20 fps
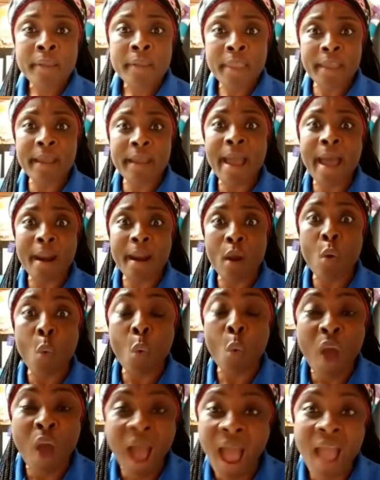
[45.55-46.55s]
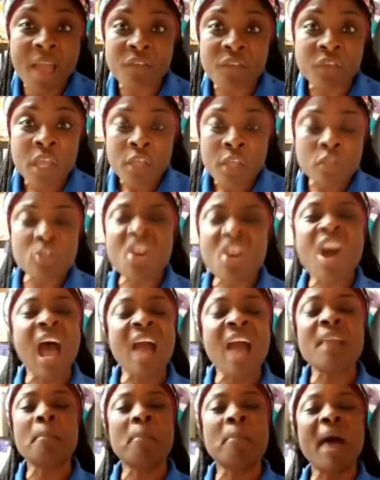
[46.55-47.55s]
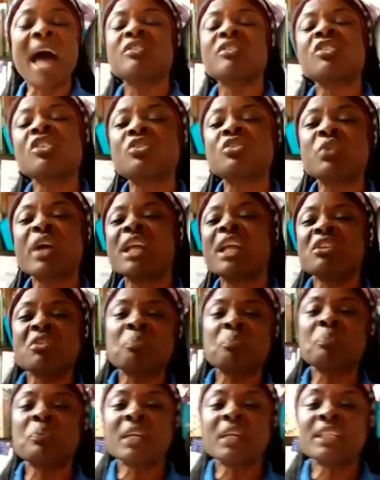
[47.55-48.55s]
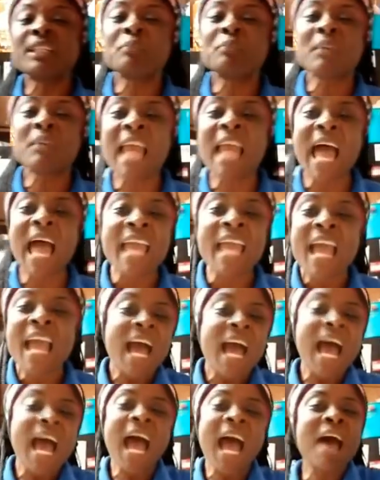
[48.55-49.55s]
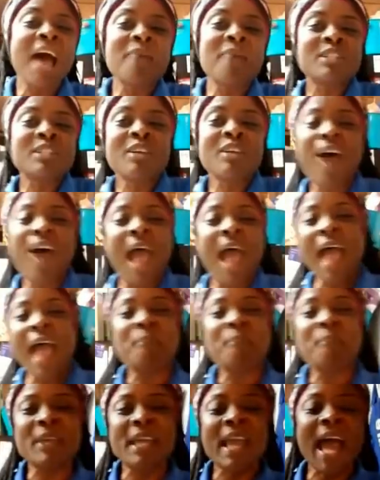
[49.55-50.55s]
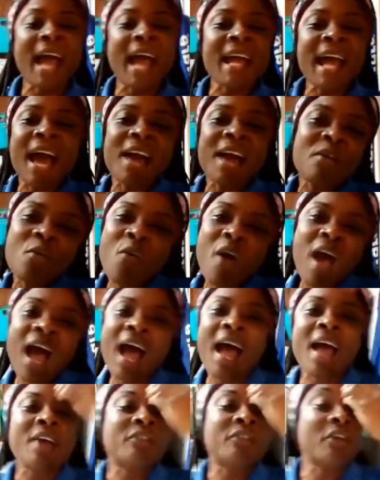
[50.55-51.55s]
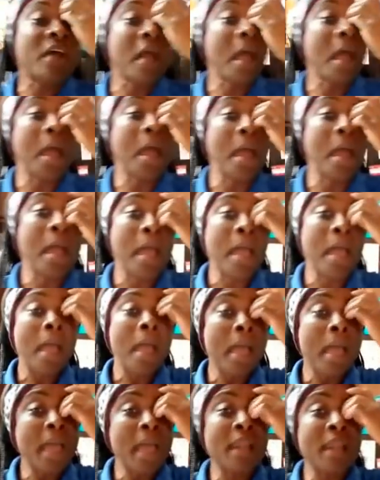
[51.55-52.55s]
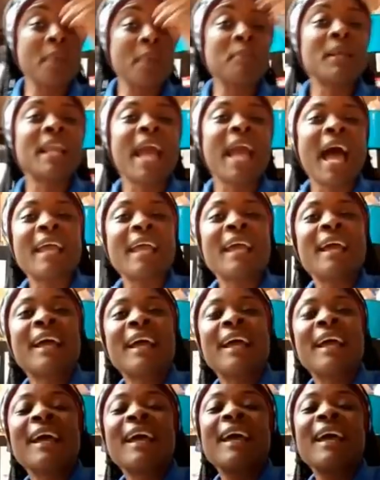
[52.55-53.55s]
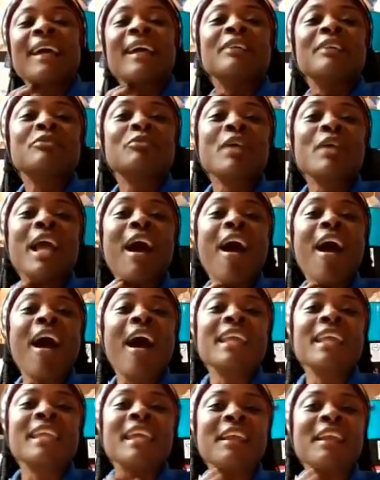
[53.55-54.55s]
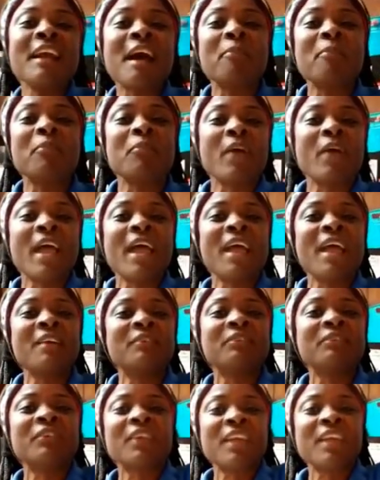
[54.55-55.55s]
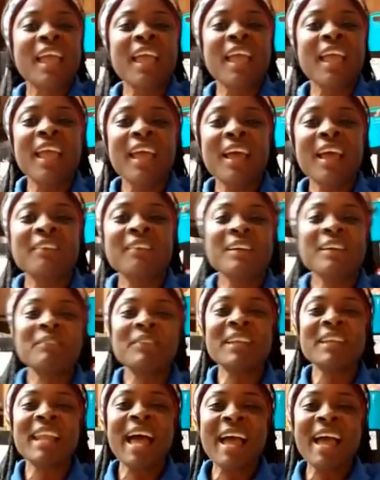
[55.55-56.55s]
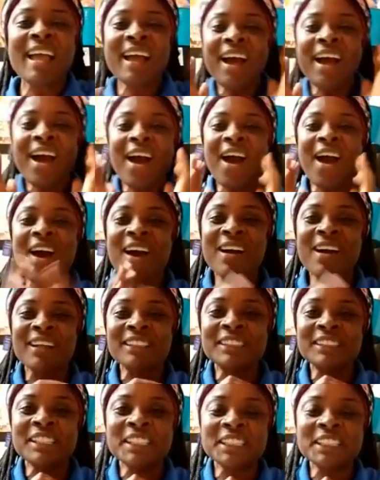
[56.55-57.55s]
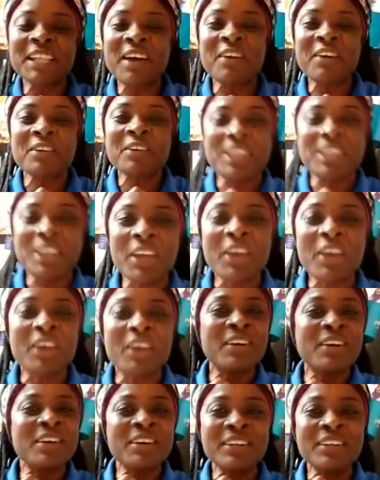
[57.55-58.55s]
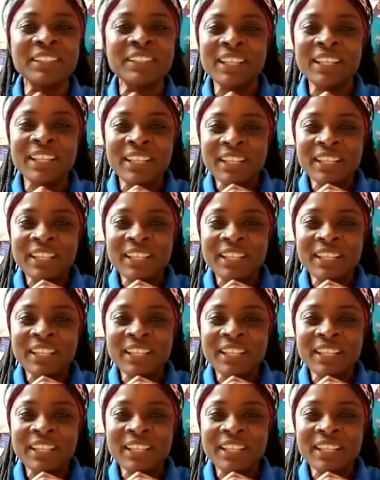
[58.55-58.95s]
He got a wife. You know how them pastors ready to preach and be like, I'm so happy I got a wife. And they would be like, sweetheart, get up, wave. And we would be like, oh, she's so cute.